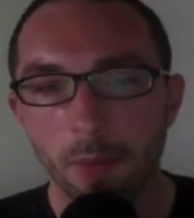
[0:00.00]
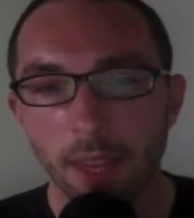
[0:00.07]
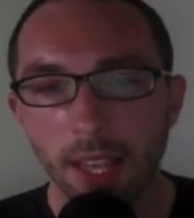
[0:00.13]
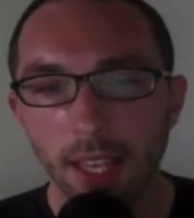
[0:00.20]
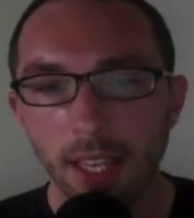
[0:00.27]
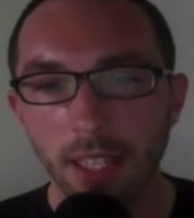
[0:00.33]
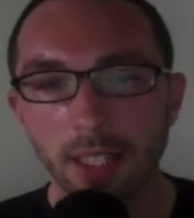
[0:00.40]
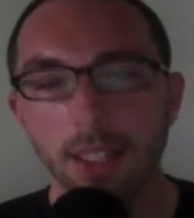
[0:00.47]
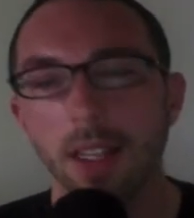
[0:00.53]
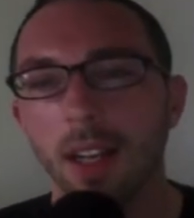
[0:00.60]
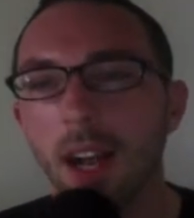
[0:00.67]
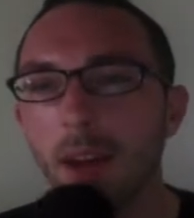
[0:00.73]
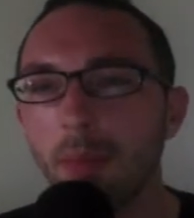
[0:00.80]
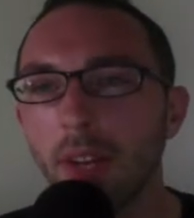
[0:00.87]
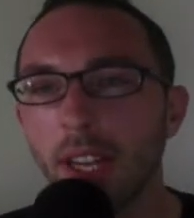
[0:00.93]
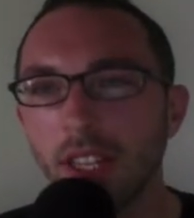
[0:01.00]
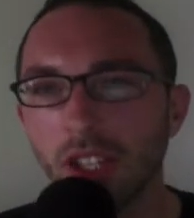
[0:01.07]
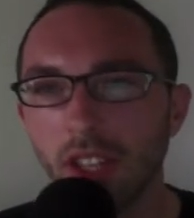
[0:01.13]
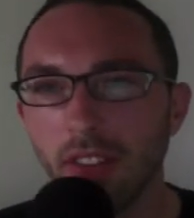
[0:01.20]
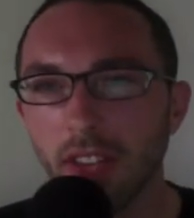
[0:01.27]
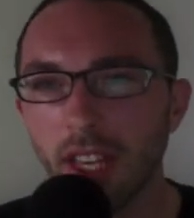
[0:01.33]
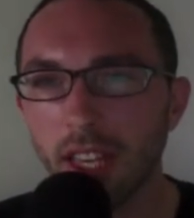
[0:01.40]
is the
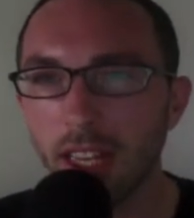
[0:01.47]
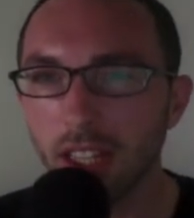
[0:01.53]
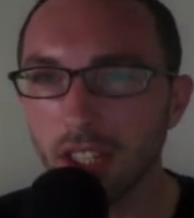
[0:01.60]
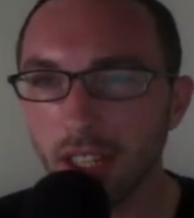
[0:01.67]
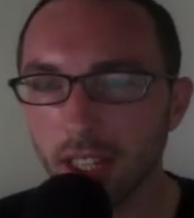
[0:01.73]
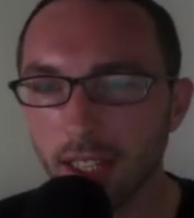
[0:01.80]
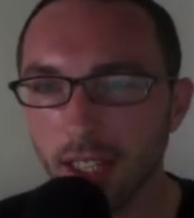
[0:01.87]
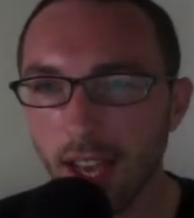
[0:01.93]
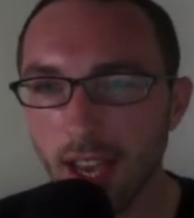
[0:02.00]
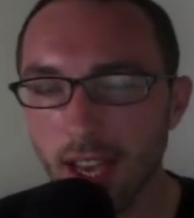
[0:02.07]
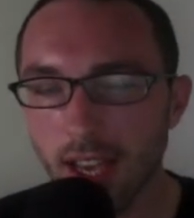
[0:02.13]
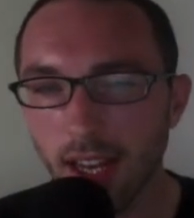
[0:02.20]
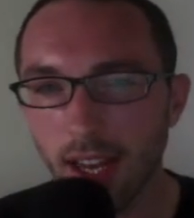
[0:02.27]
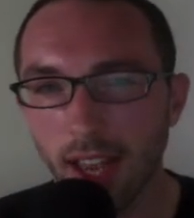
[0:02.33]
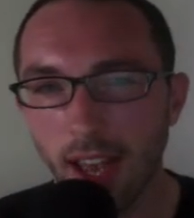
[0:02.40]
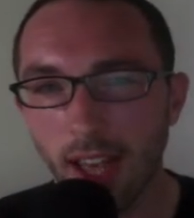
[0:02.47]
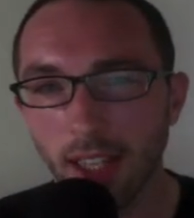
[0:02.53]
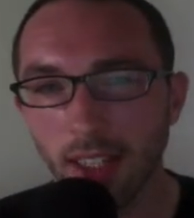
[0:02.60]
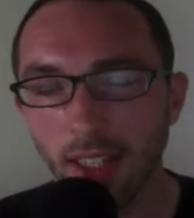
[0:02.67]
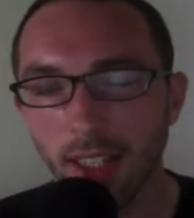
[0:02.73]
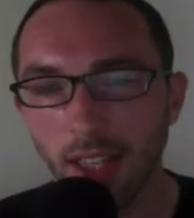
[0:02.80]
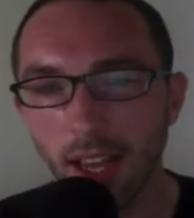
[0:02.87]
combination of a ketogenic diet
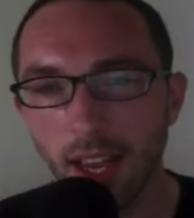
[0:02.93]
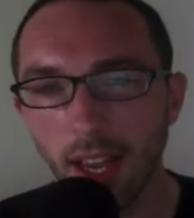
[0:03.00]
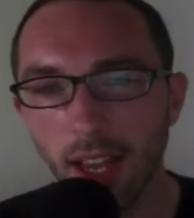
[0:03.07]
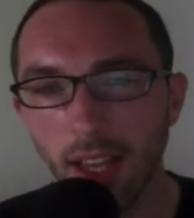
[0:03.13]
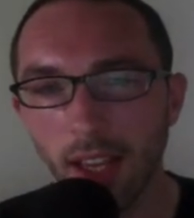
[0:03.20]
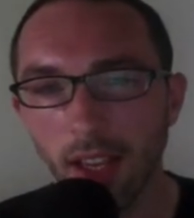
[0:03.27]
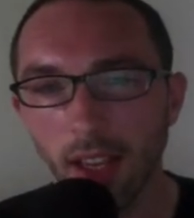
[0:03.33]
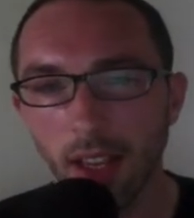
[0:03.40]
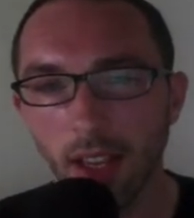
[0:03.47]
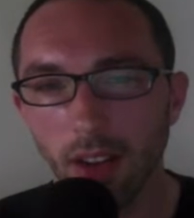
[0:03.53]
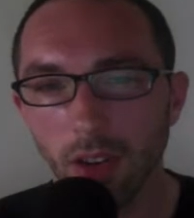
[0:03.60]
and a